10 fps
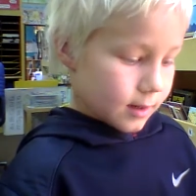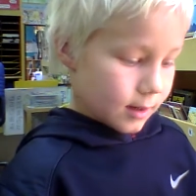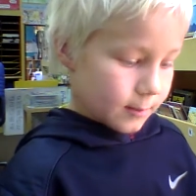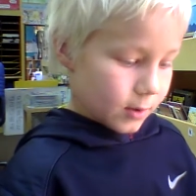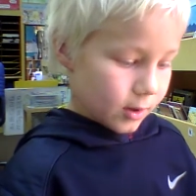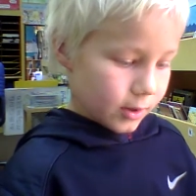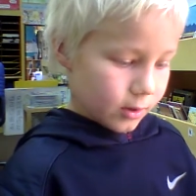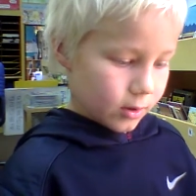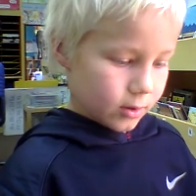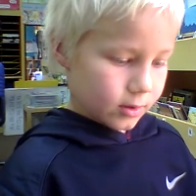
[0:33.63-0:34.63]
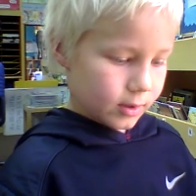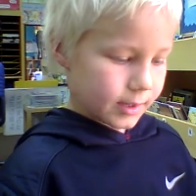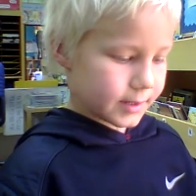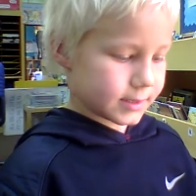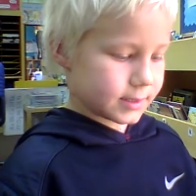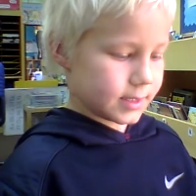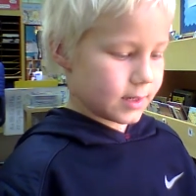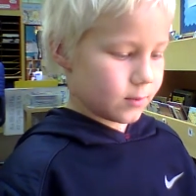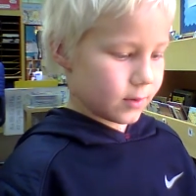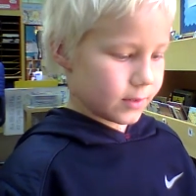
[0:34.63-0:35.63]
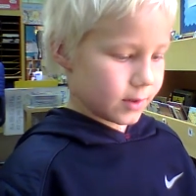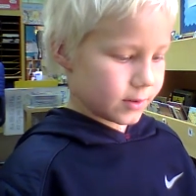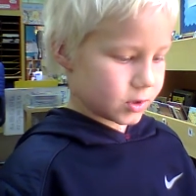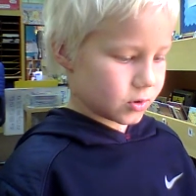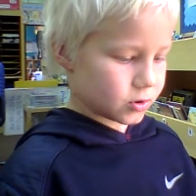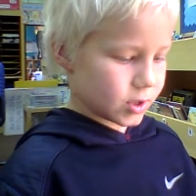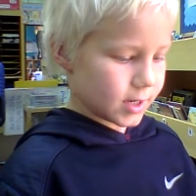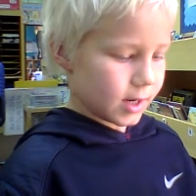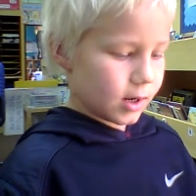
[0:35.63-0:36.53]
Come on, little hawk, let us see what there is to trade.